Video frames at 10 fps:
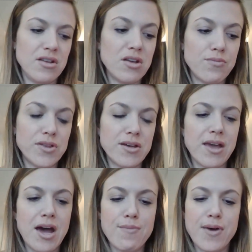you can put the
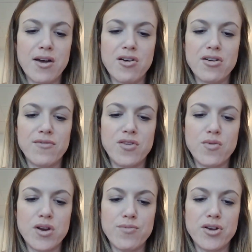cap back on if you
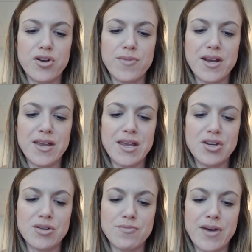want to put your medication